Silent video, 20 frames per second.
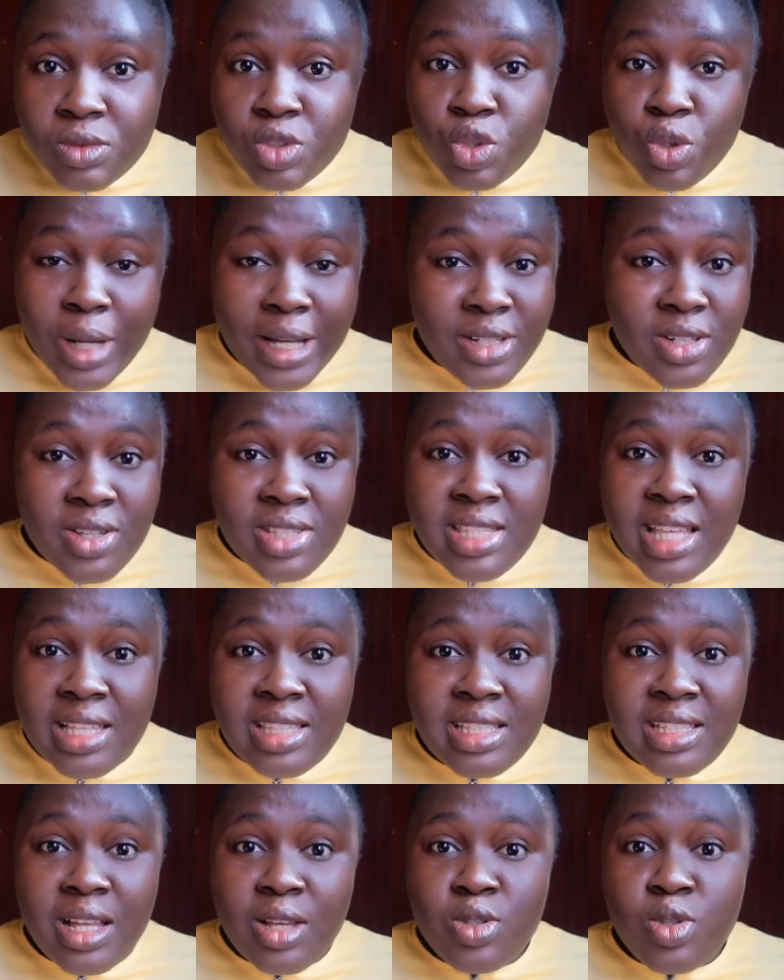You are just
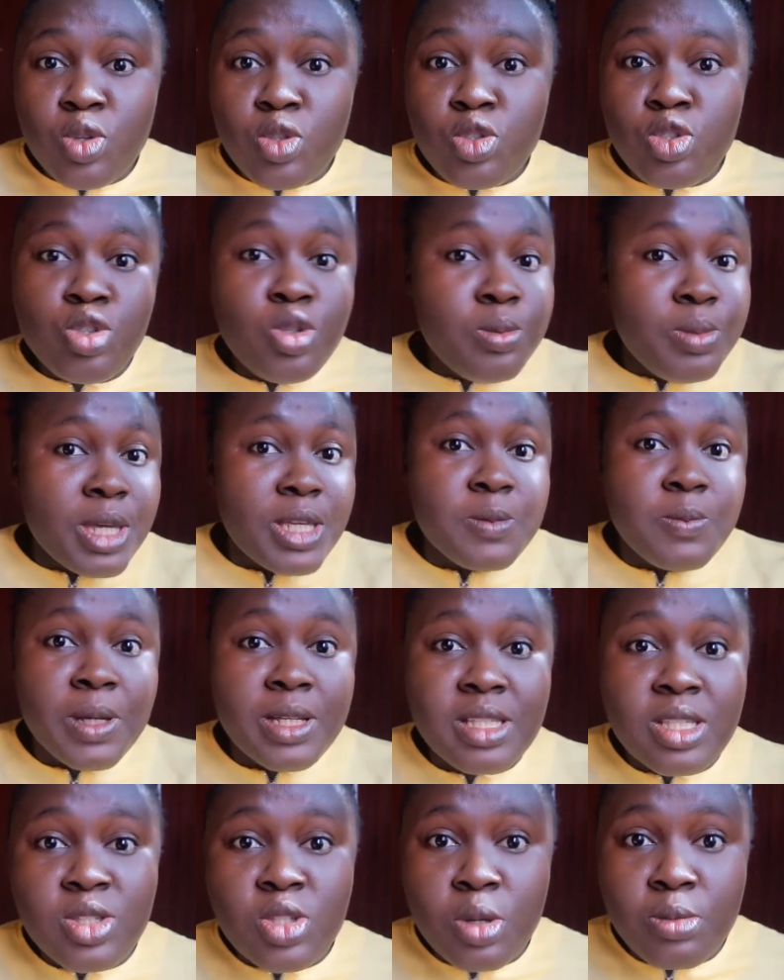starting out, so you shouldn't be
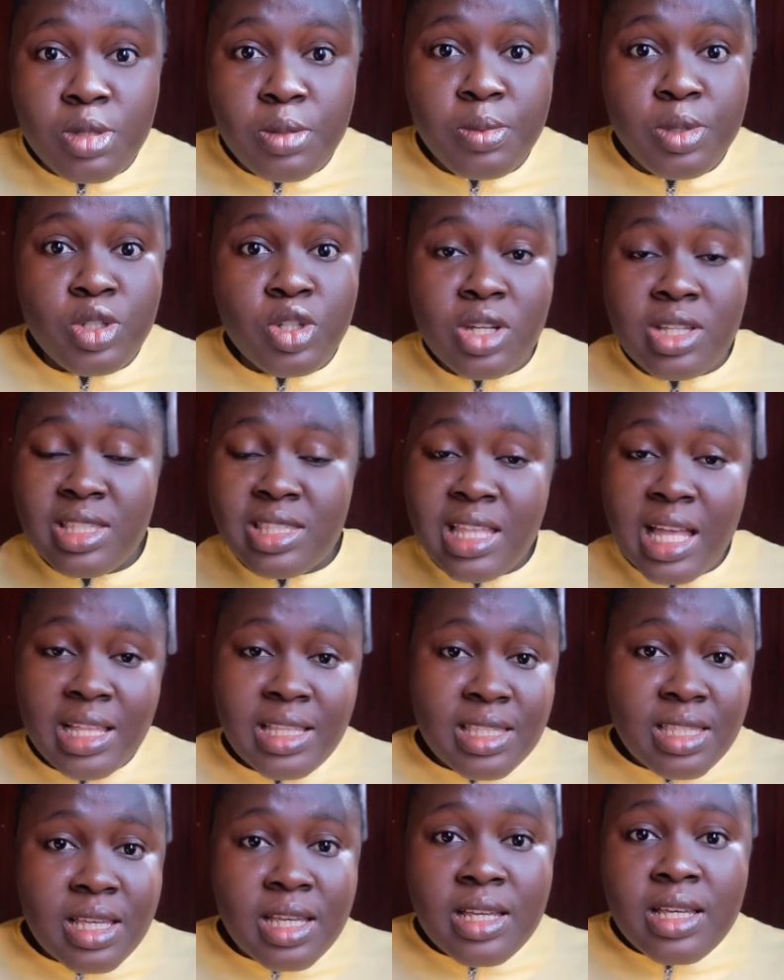expecting something big. Just
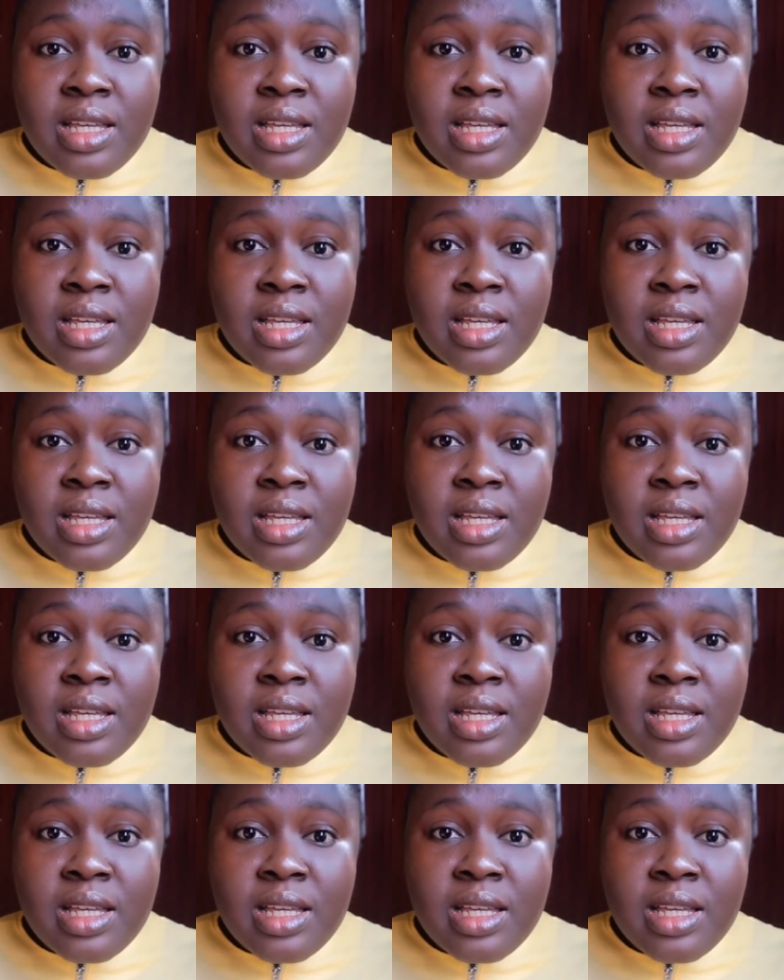start.